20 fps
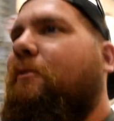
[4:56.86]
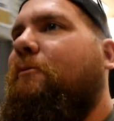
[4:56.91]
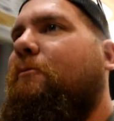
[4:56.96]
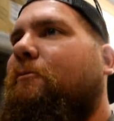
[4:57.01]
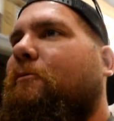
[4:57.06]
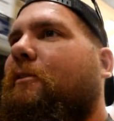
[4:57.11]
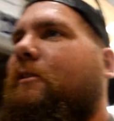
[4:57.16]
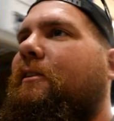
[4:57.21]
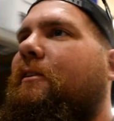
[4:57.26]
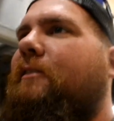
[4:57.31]
We
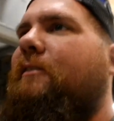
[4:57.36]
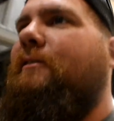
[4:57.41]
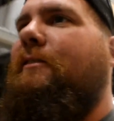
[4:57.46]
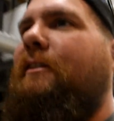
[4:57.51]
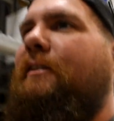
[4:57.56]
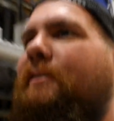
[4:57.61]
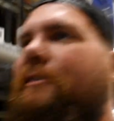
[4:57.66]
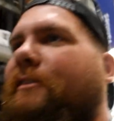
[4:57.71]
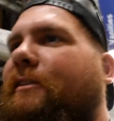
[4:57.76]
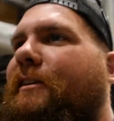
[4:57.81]
were
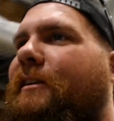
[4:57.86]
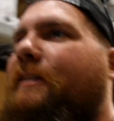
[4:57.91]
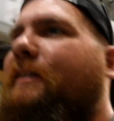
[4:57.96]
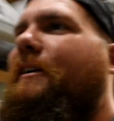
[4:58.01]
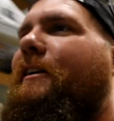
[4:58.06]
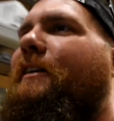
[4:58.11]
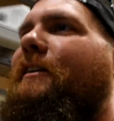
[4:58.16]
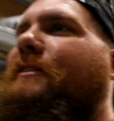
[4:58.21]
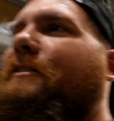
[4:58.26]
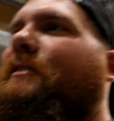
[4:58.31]
literally
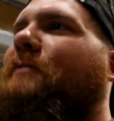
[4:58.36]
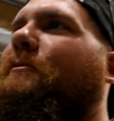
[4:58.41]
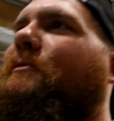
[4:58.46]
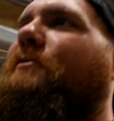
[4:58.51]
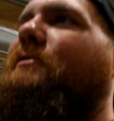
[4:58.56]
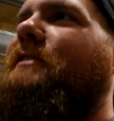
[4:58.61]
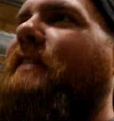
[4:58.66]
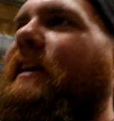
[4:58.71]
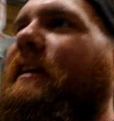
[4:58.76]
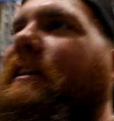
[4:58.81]
Dude, we
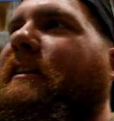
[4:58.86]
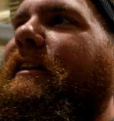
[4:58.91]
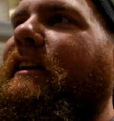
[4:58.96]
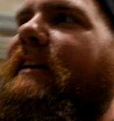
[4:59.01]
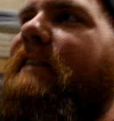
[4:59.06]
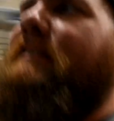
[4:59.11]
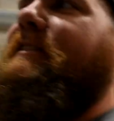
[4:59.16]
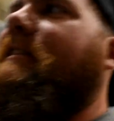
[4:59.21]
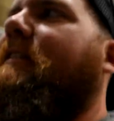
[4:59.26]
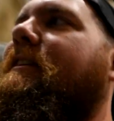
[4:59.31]
were standing
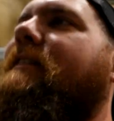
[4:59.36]
next to